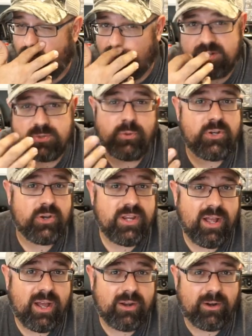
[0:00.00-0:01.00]
Whereas when you're
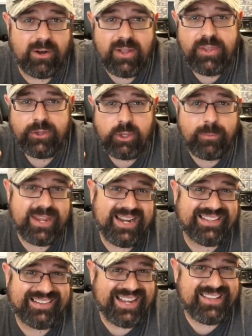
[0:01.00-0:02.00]
younger, you may
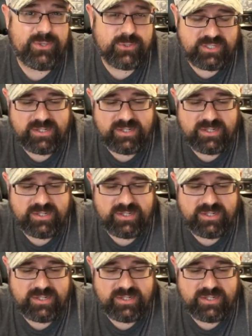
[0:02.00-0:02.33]
not like those